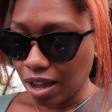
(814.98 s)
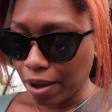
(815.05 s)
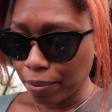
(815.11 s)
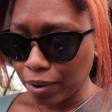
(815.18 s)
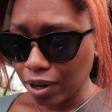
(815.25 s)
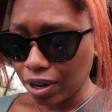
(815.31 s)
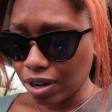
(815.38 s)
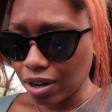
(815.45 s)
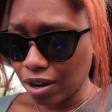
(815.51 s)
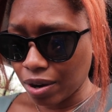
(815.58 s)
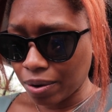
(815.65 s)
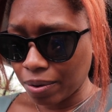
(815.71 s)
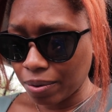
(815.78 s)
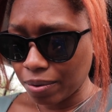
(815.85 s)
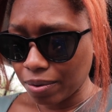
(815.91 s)
I wanna
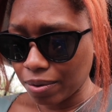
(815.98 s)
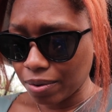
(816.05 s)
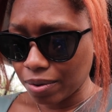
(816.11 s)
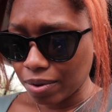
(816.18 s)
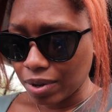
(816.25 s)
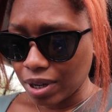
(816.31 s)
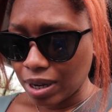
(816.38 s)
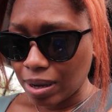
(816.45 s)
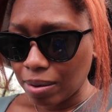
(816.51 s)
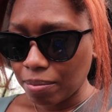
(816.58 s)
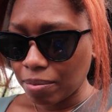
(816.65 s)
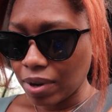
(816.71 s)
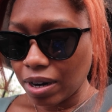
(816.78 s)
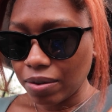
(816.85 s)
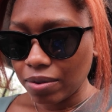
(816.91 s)
go,
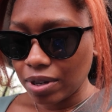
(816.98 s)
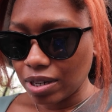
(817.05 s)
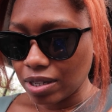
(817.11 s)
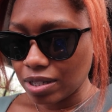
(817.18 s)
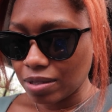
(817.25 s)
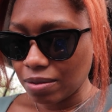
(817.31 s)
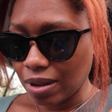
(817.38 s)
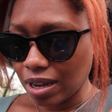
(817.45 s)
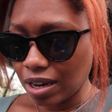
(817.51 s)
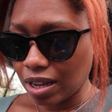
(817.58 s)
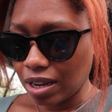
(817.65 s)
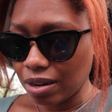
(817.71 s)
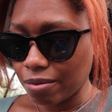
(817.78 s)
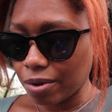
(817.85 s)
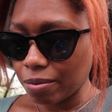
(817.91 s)
but I don't need to spend
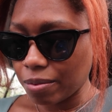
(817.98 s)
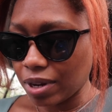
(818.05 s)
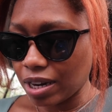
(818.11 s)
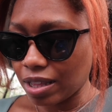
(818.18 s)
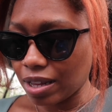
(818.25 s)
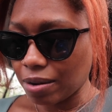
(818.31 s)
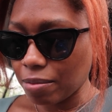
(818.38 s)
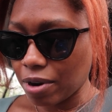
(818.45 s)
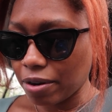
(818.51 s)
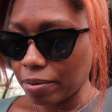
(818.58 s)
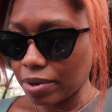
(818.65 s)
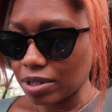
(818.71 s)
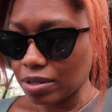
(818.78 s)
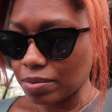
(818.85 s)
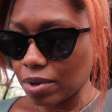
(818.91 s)
any more money than I'm already
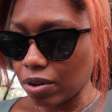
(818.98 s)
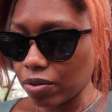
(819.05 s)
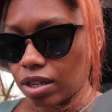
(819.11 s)
about to spend.